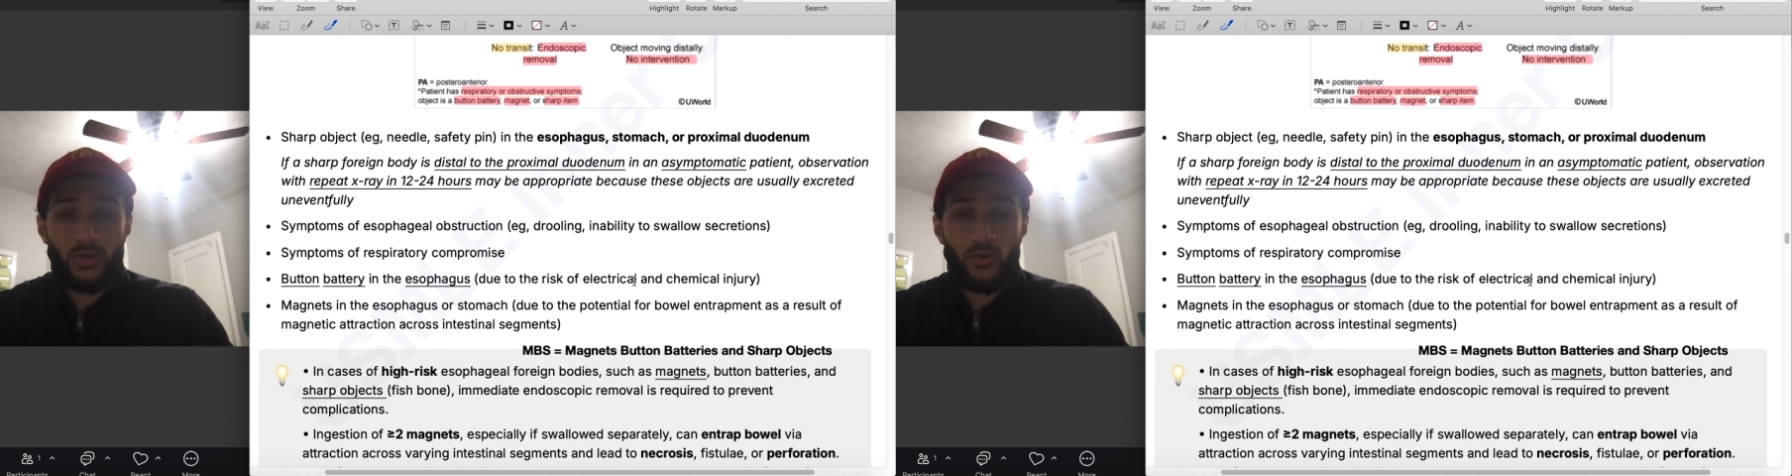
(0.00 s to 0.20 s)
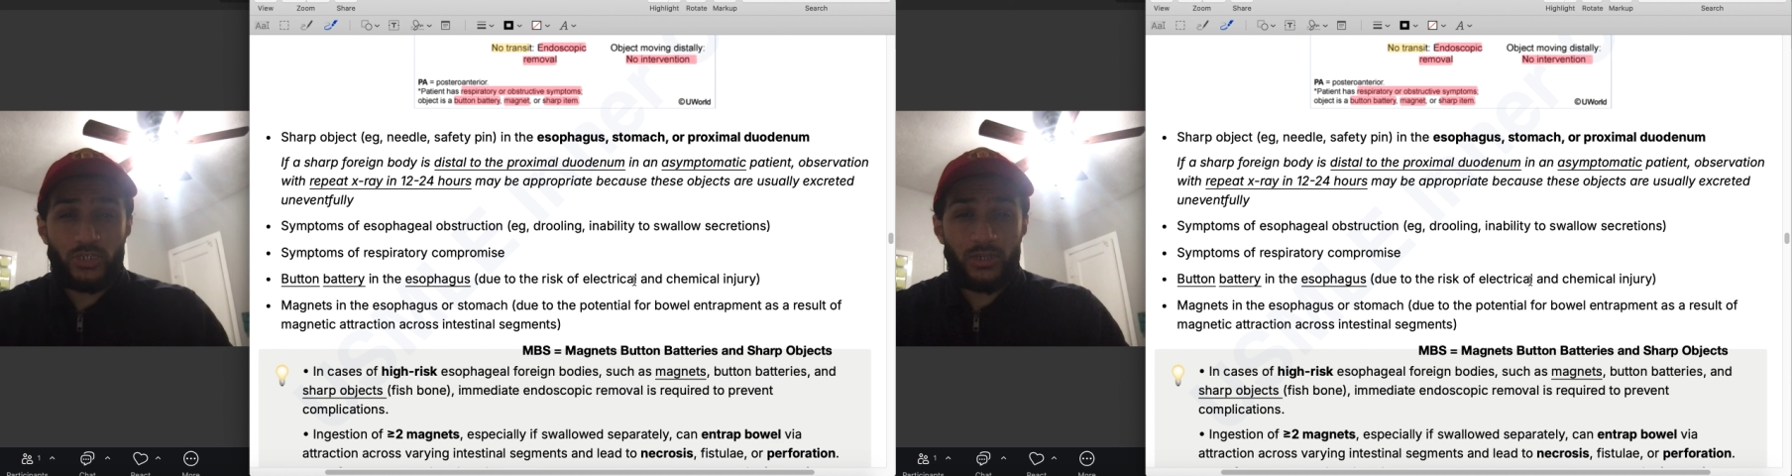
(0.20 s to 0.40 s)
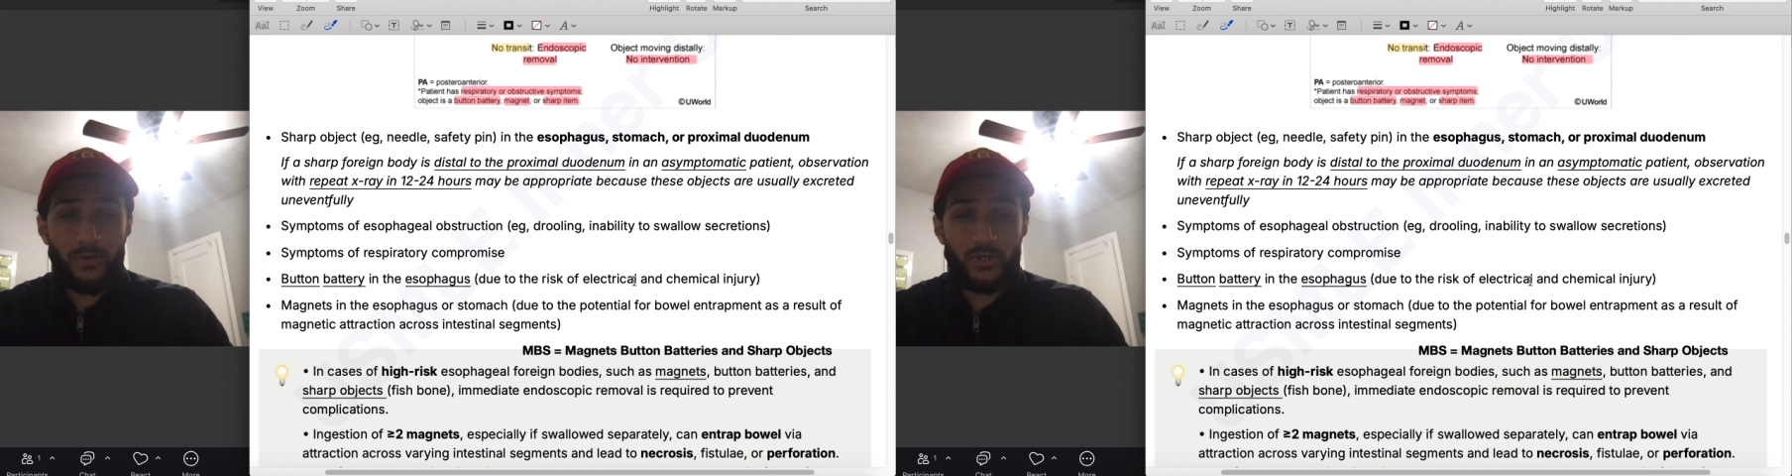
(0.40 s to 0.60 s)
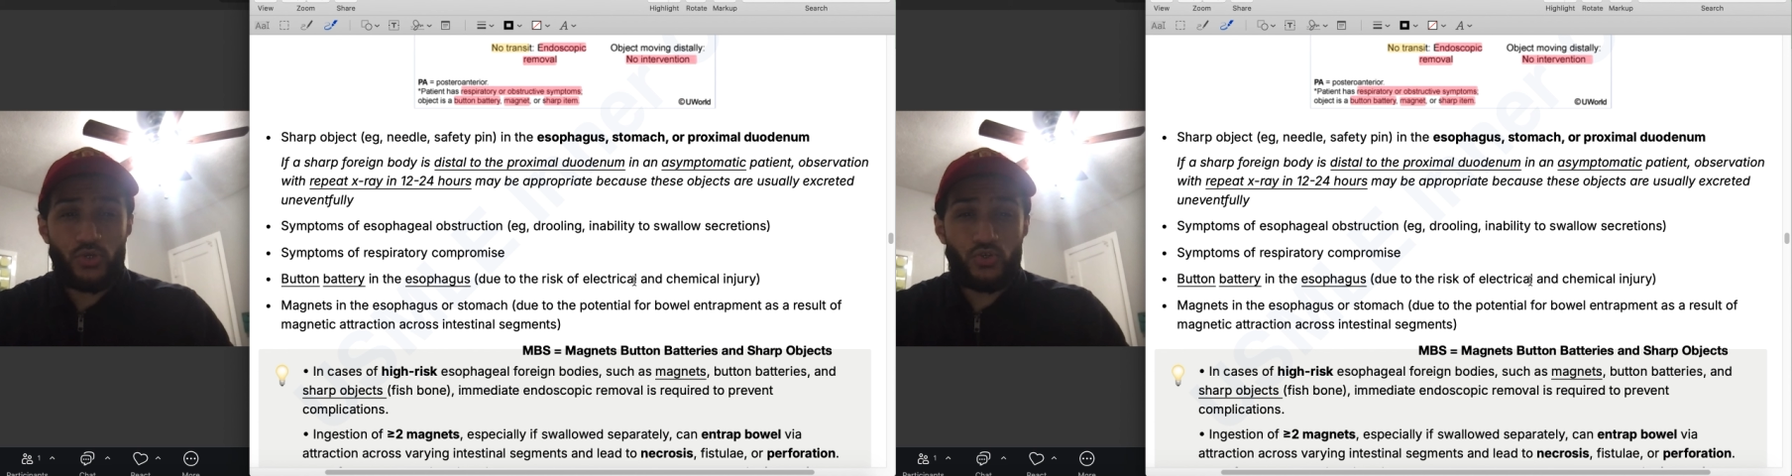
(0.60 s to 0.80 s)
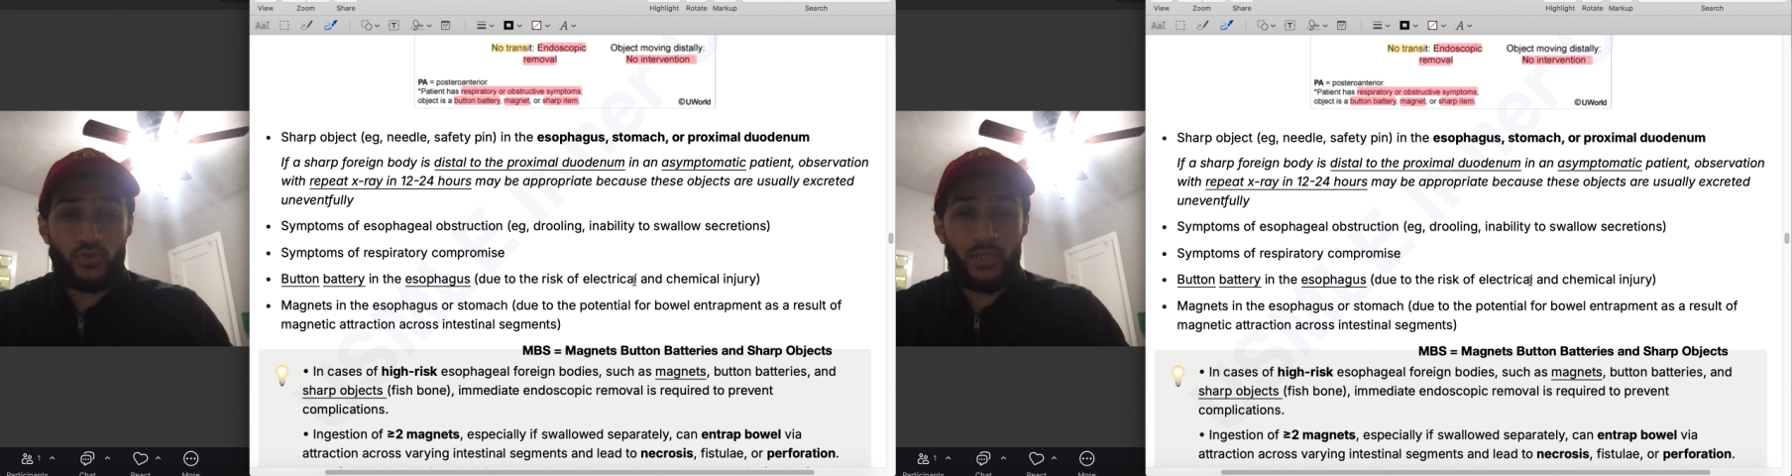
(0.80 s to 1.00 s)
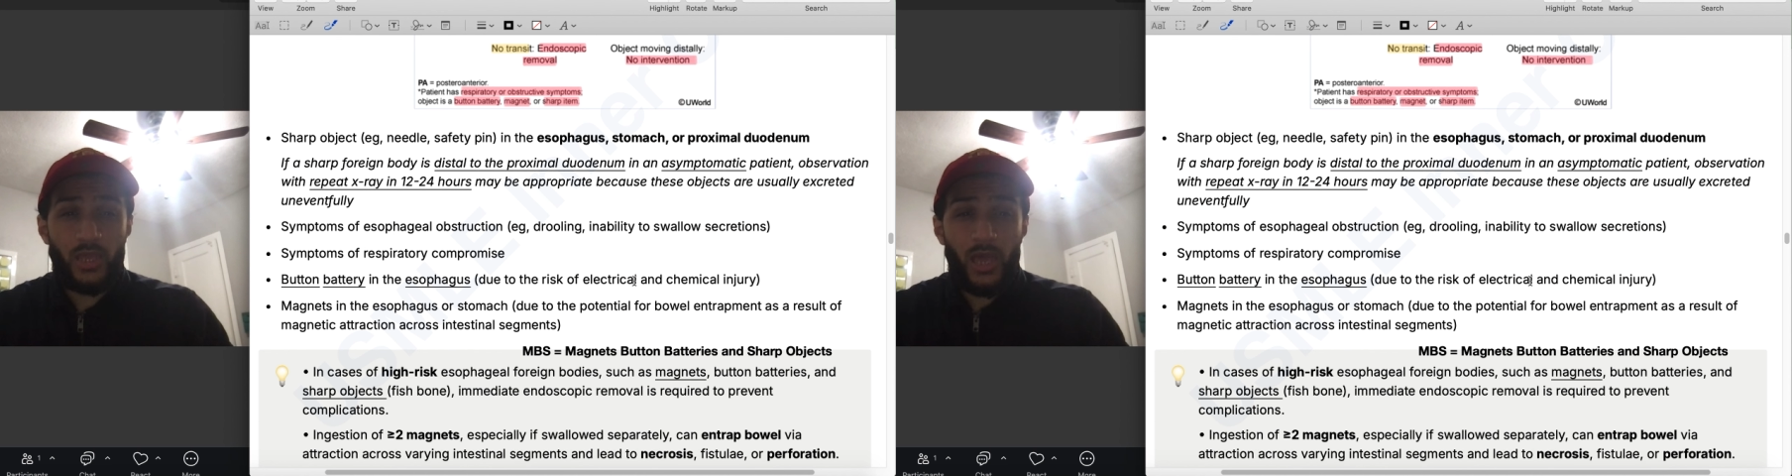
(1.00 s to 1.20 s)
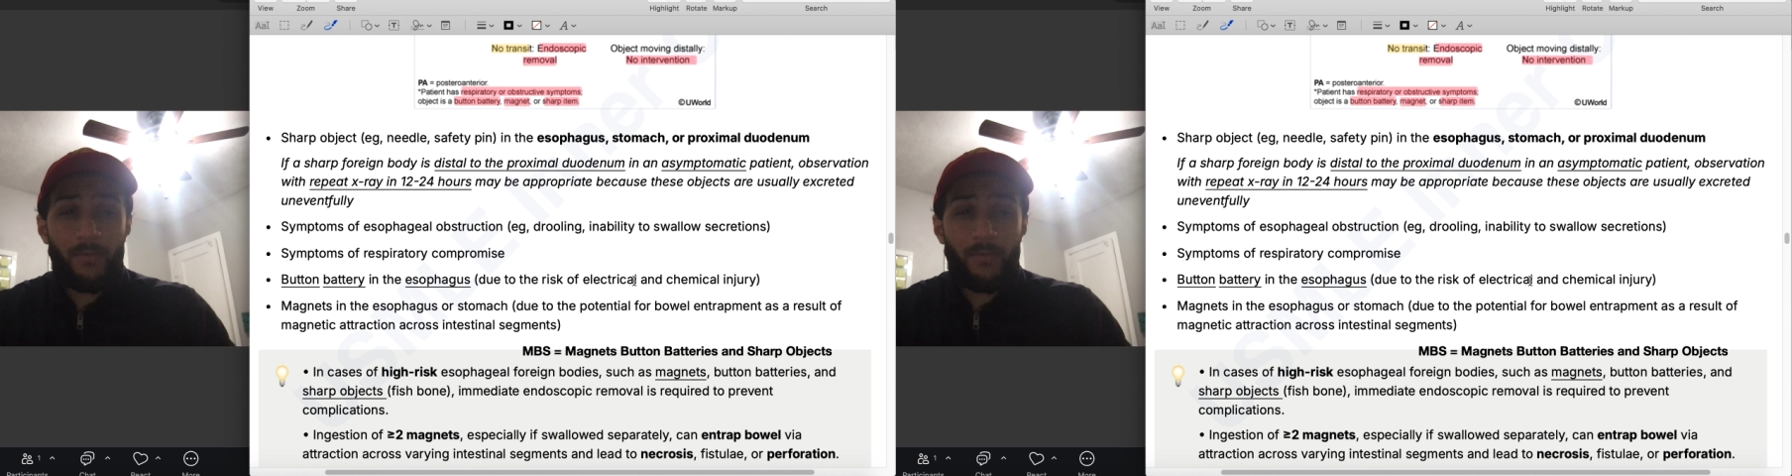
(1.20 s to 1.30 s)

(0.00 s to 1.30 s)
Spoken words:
or stomach due to the